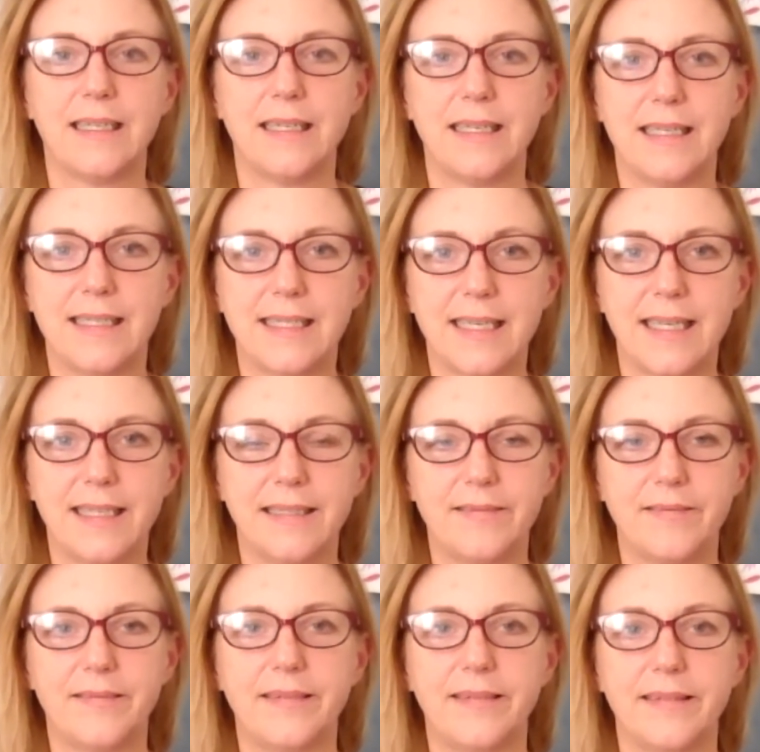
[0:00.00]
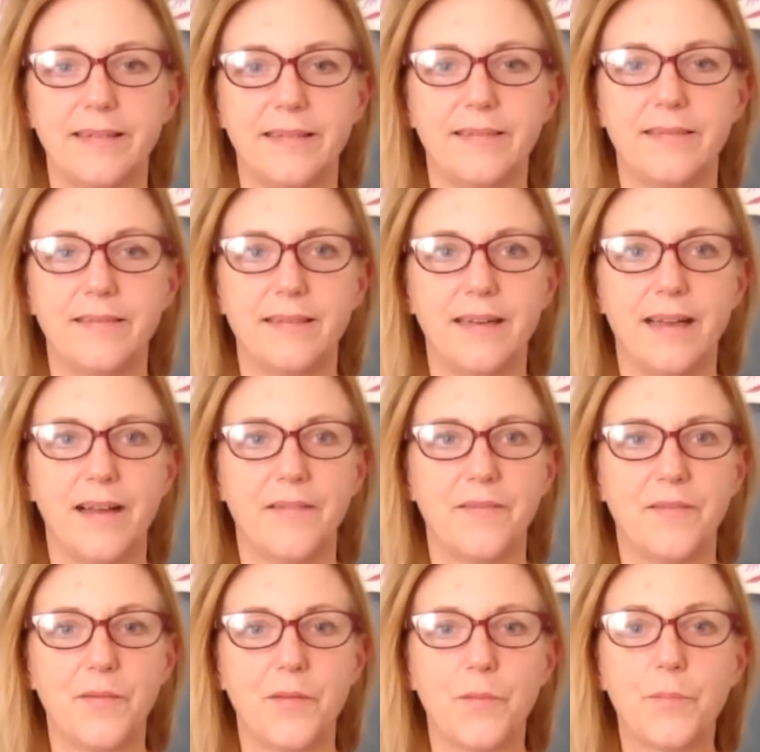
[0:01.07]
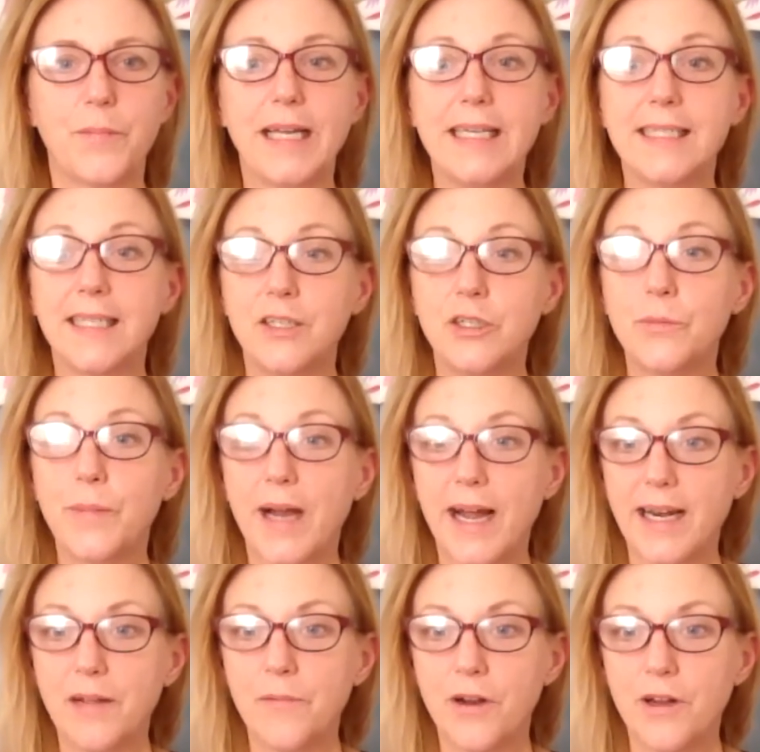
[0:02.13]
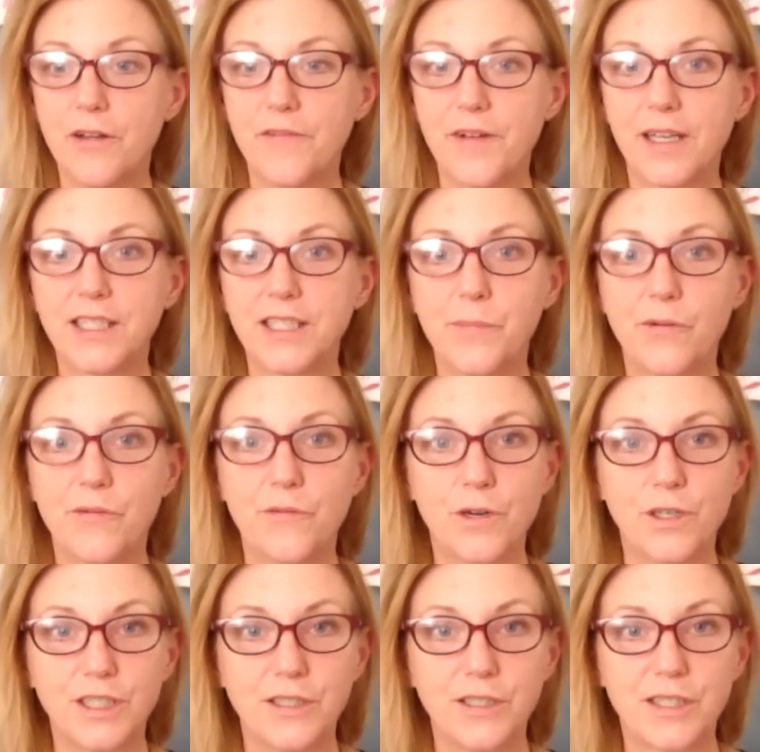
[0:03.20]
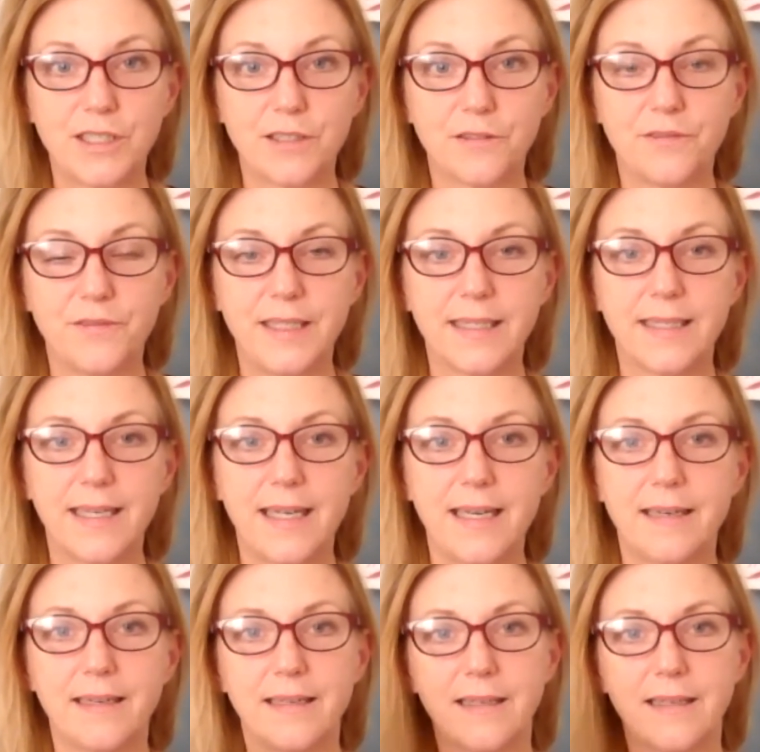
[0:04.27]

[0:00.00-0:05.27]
Is it the place in your body where you felt it before? Do you still feel it?